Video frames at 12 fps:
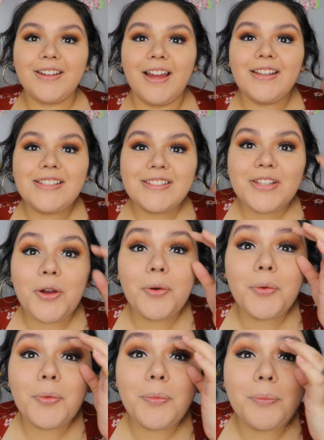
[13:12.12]
guys,
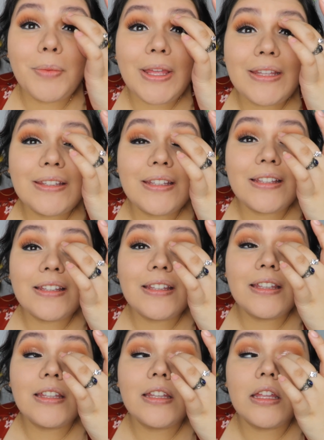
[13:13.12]
so
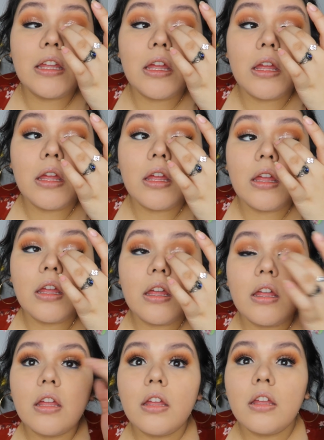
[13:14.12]
basically
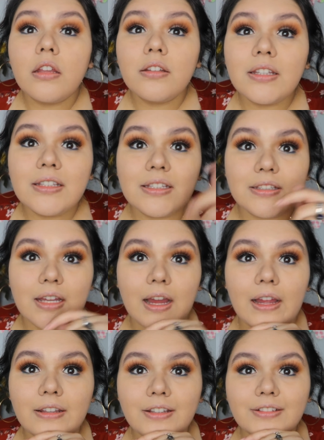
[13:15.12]
this is the
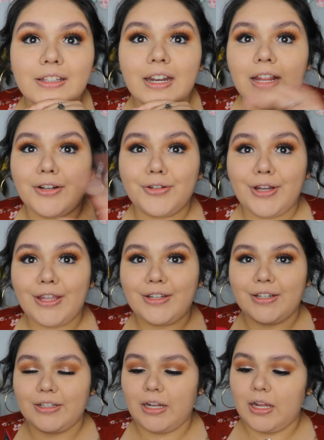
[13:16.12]
eye look that I
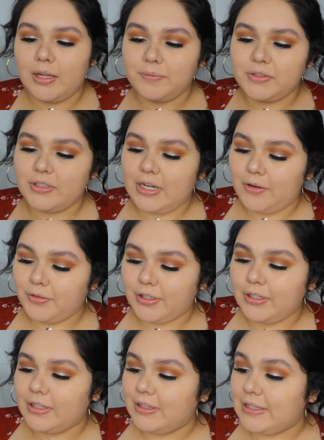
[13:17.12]
created. So now we're
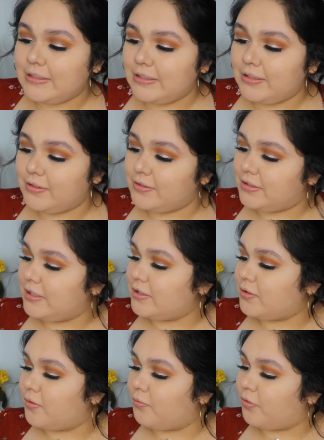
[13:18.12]
gonna lastly use
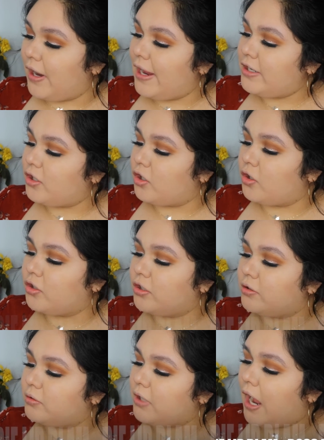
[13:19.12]
this Ride or
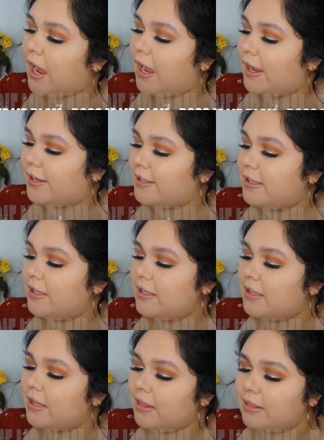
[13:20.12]
Die
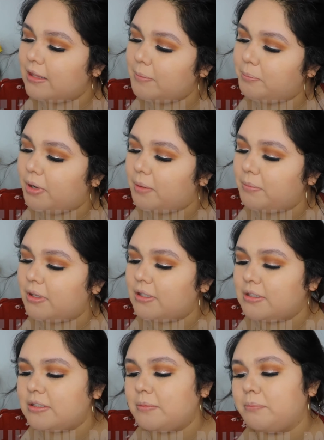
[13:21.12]
lip balm
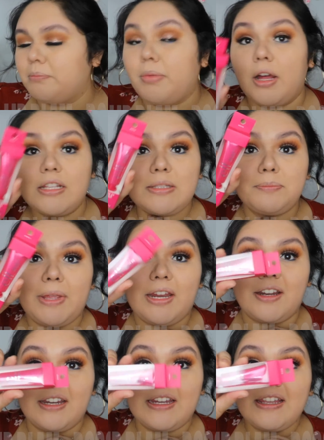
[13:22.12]
and Boss
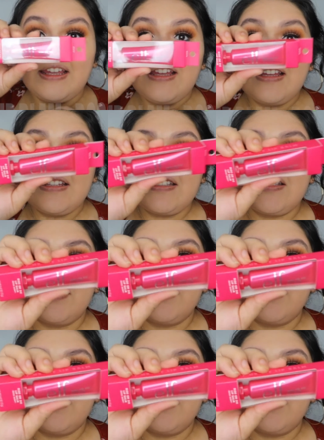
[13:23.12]
Berry. So